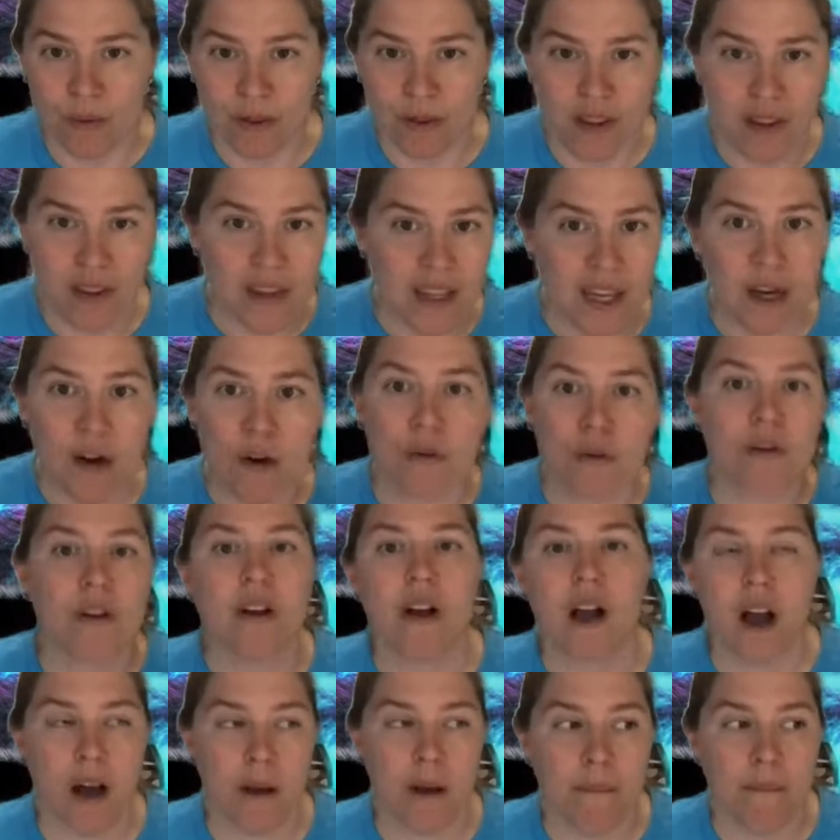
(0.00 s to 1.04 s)
they don't
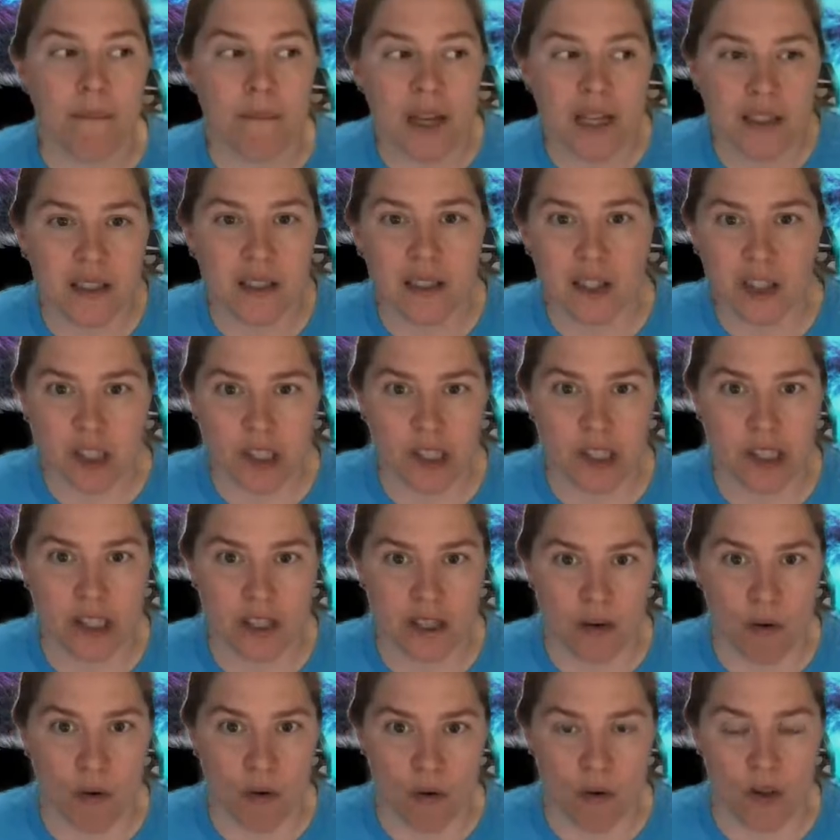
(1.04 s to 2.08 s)
come necessarily in
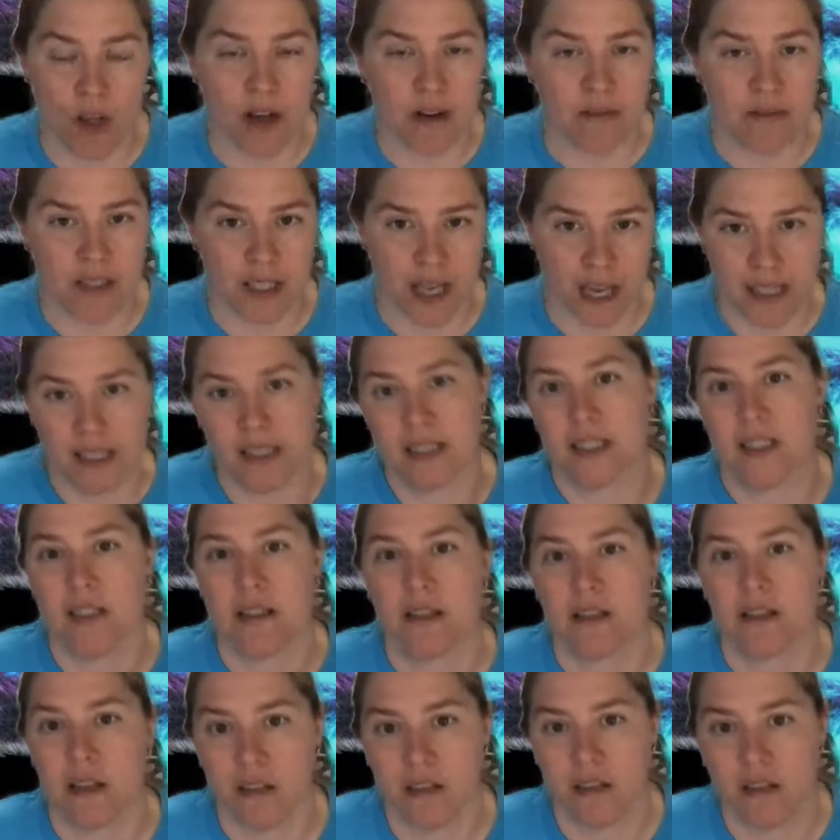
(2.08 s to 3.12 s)
a whole lot of
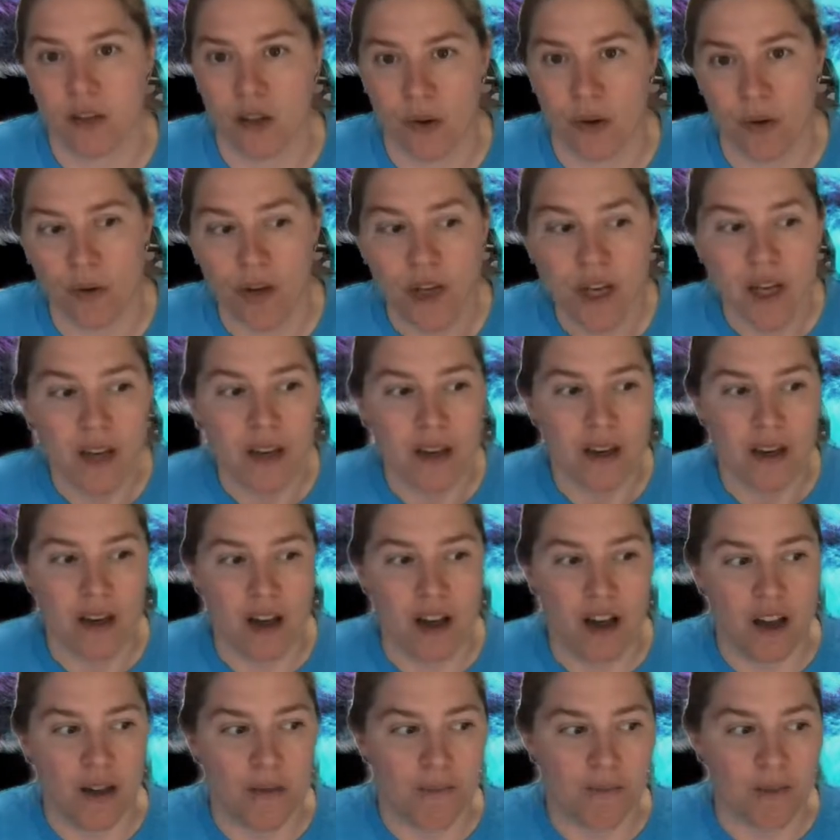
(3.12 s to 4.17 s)
sizes. And so
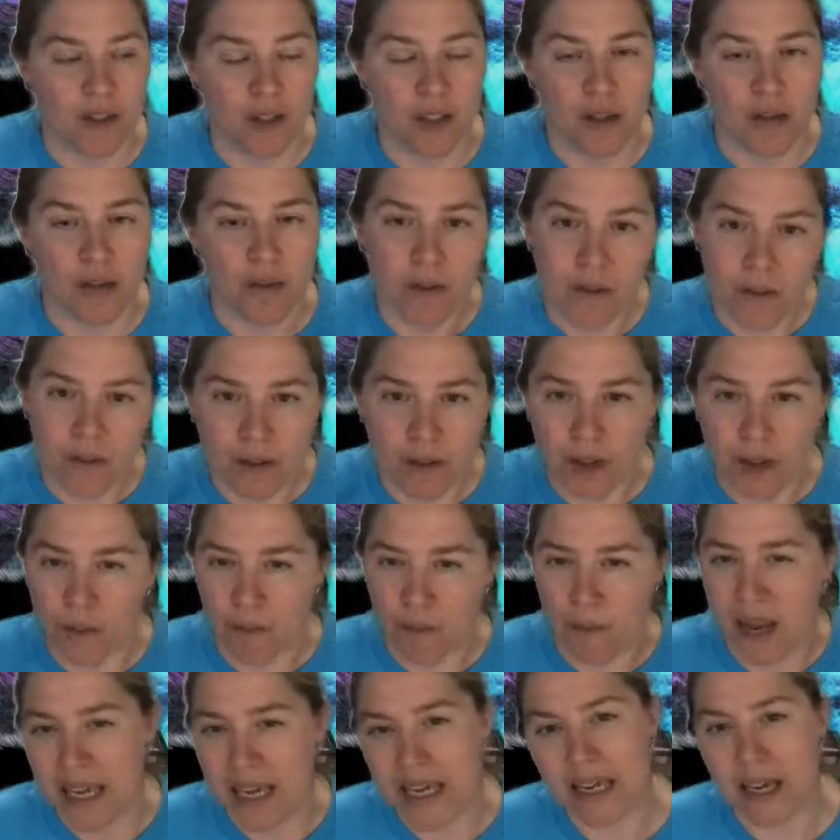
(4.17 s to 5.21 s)
you
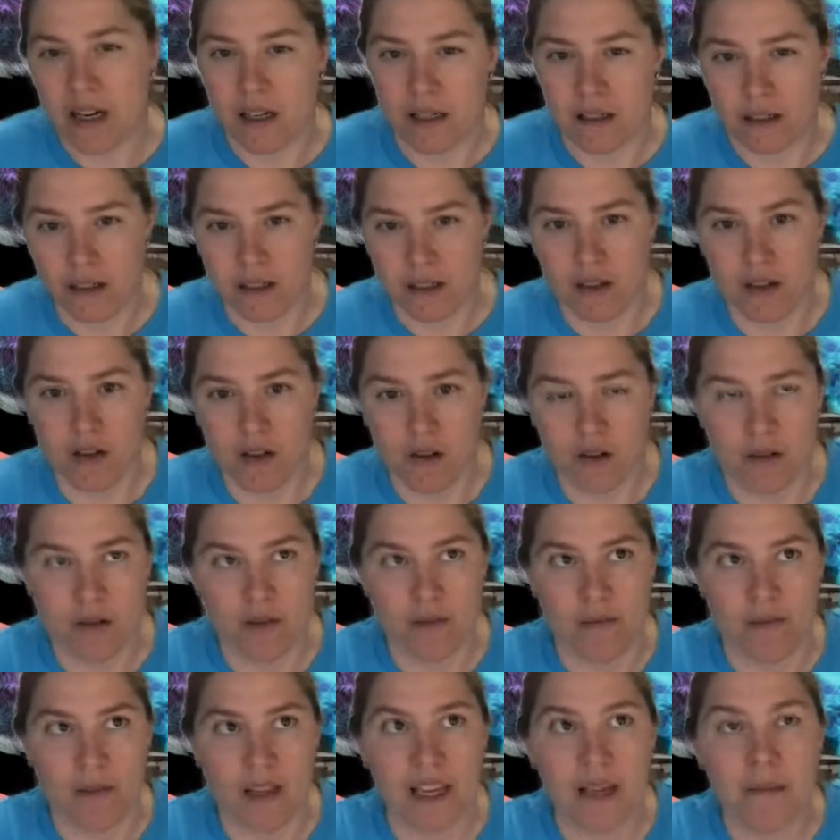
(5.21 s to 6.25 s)
might get
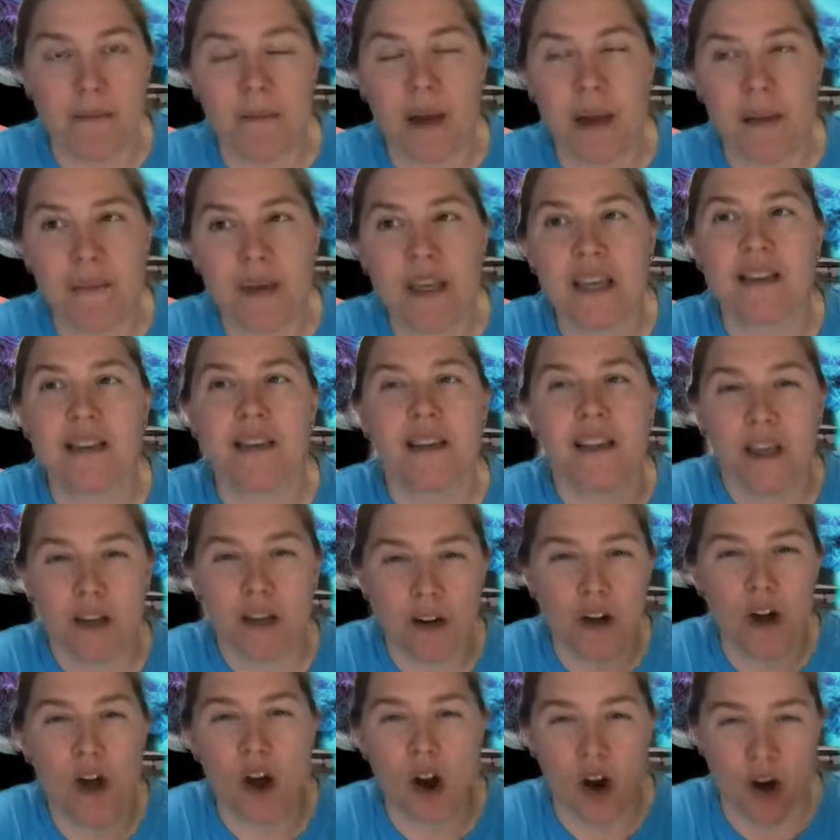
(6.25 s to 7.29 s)
it might be a
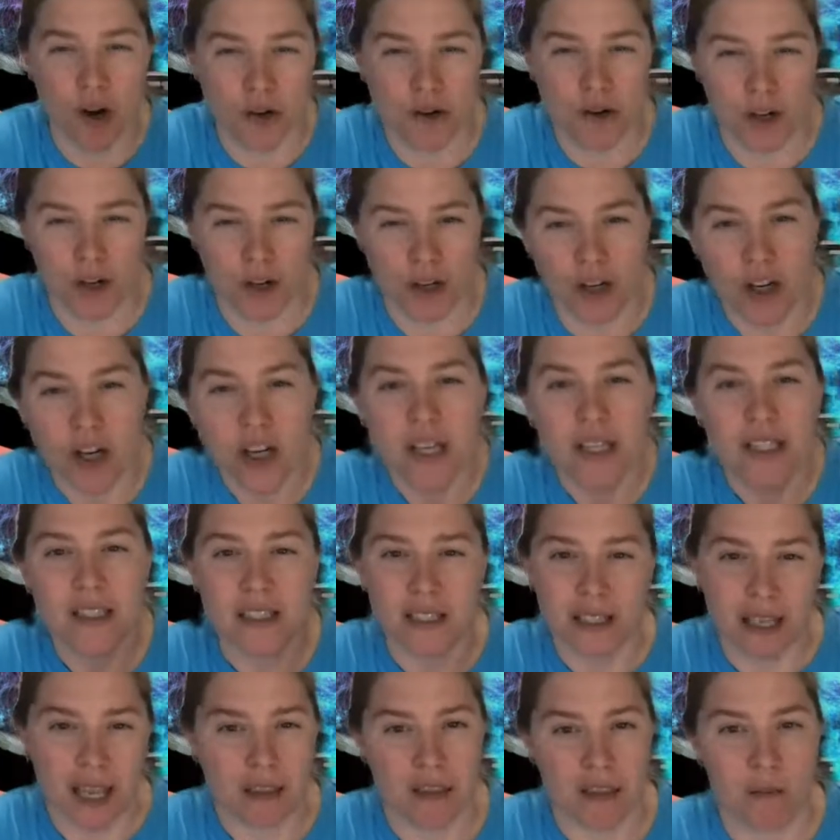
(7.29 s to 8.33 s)
little harder to
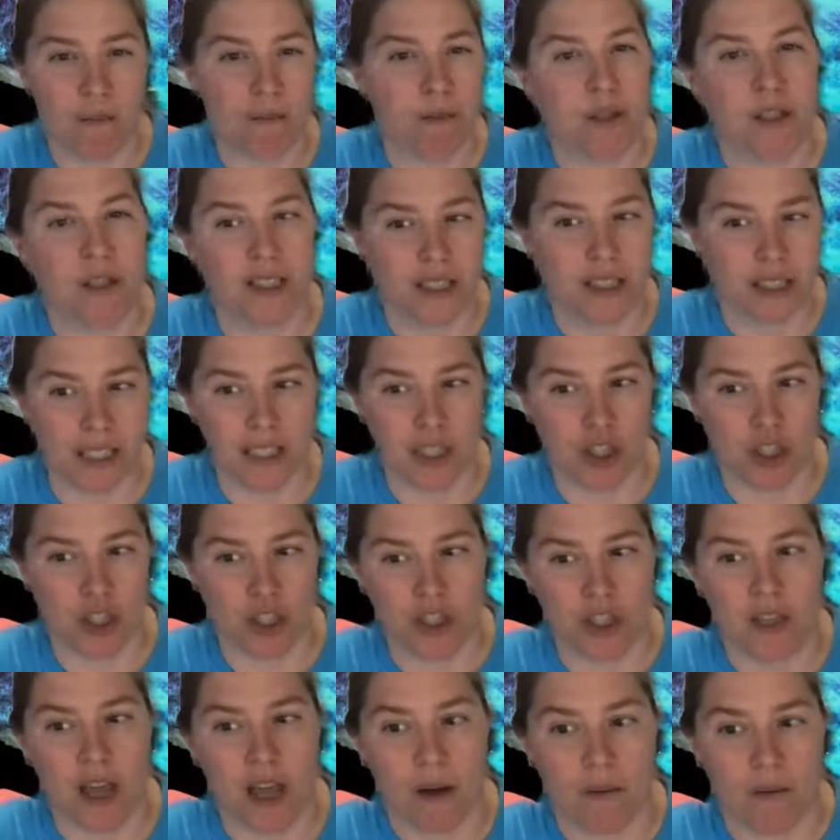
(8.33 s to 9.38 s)
get the
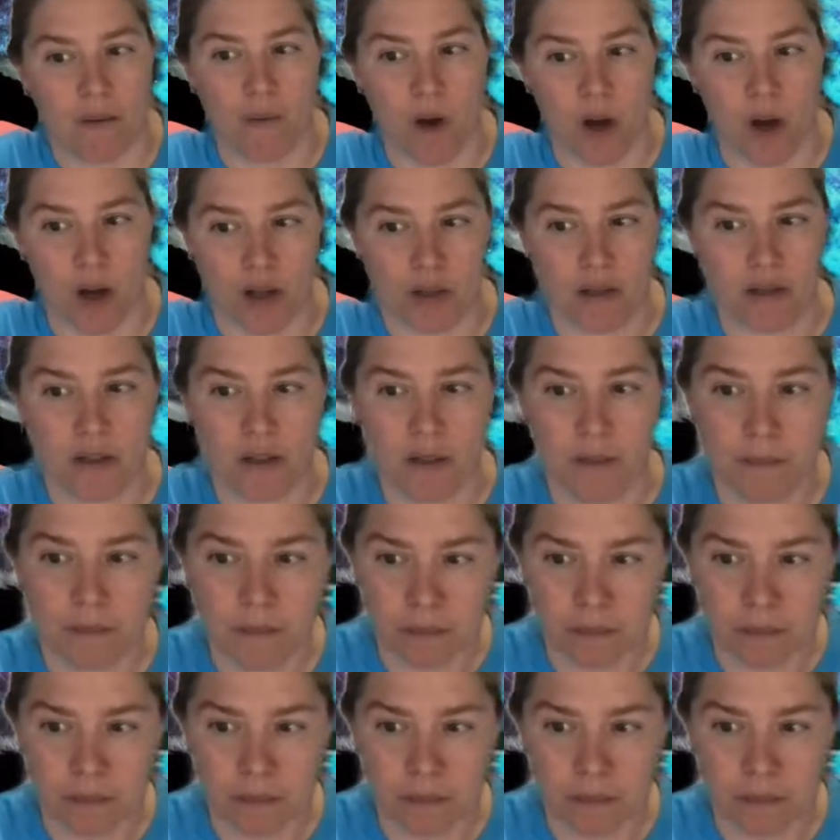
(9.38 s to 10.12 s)
precision that we want.